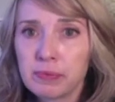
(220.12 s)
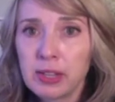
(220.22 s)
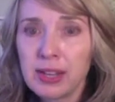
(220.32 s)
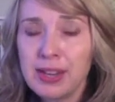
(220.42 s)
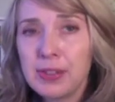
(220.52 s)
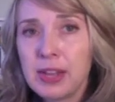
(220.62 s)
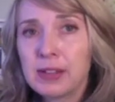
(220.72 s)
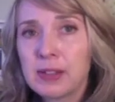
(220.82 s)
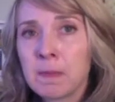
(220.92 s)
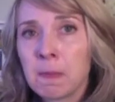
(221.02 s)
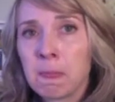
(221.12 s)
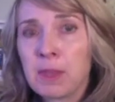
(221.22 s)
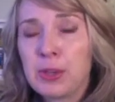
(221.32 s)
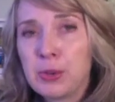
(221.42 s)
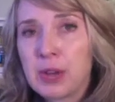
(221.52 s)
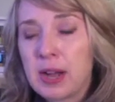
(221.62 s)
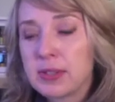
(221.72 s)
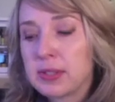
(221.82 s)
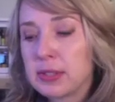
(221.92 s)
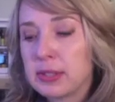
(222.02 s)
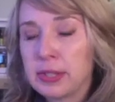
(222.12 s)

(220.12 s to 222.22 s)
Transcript: And that you constantly,